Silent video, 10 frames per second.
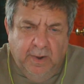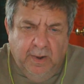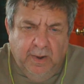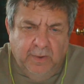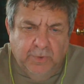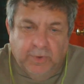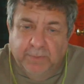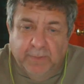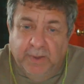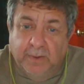you could
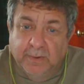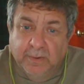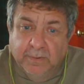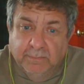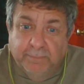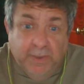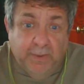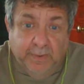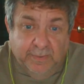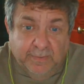make
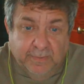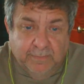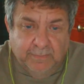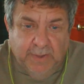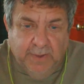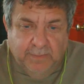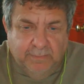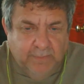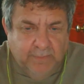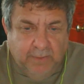billions
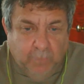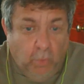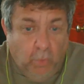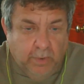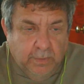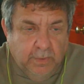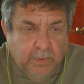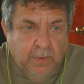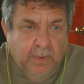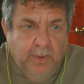and more.
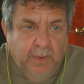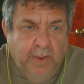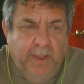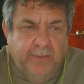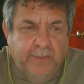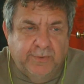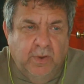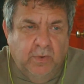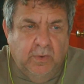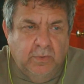And
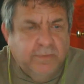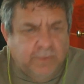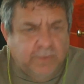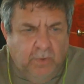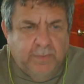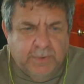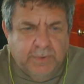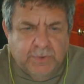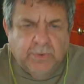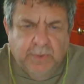so, slowly but
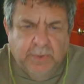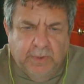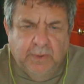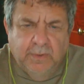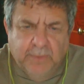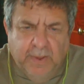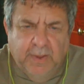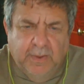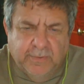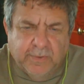surely, they
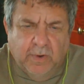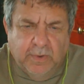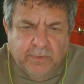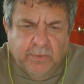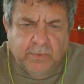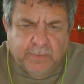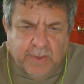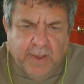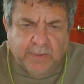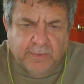started to
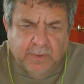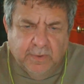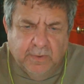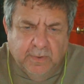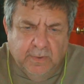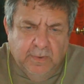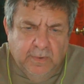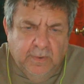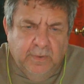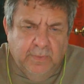attack the
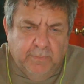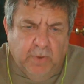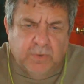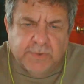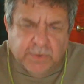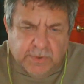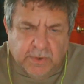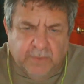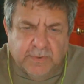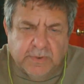Postal
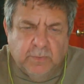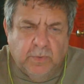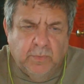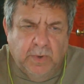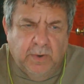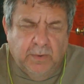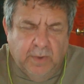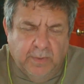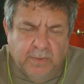Service in one way or another.